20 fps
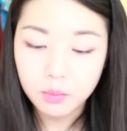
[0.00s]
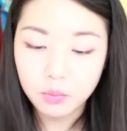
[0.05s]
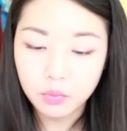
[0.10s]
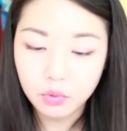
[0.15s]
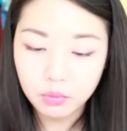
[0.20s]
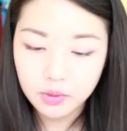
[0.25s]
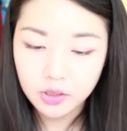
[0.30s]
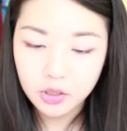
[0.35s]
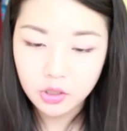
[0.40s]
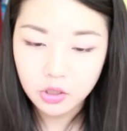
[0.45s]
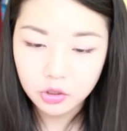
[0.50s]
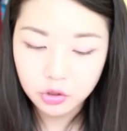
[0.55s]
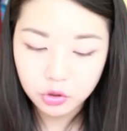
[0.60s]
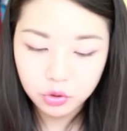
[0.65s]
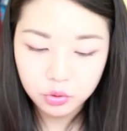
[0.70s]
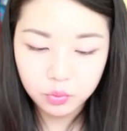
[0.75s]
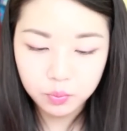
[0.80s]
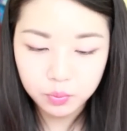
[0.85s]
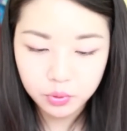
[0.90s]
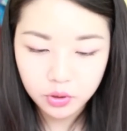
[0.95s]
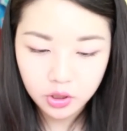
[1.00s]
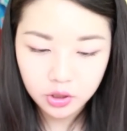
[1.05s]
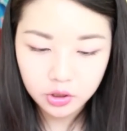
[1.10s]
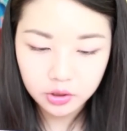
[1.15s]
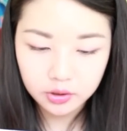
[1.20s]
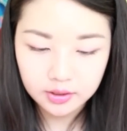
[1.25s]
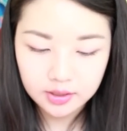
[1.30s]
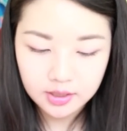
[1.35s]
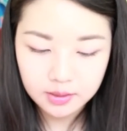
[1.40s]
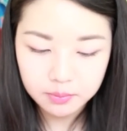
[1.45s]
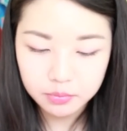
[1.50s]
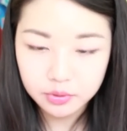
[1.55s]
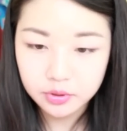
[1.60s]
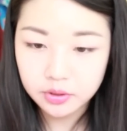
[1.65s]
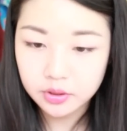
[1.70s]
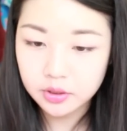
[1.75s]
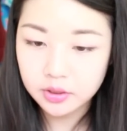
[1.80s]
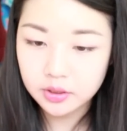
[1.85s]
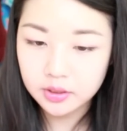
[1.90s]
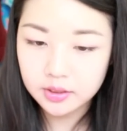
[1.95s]
Moving on to product
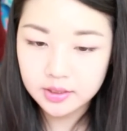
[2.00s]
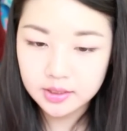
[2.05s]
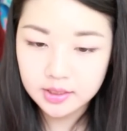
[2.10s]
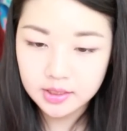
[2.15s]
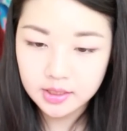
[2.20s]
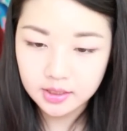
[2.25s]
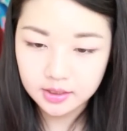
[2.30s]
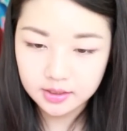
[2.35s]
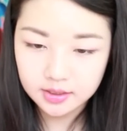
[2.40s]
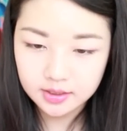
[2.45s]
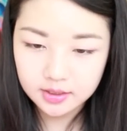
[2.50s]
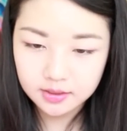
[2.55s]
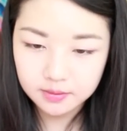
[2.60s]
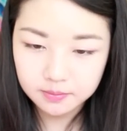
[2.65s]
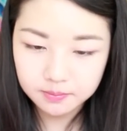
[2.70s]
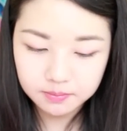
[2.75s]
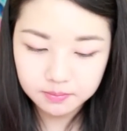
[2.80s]
number six.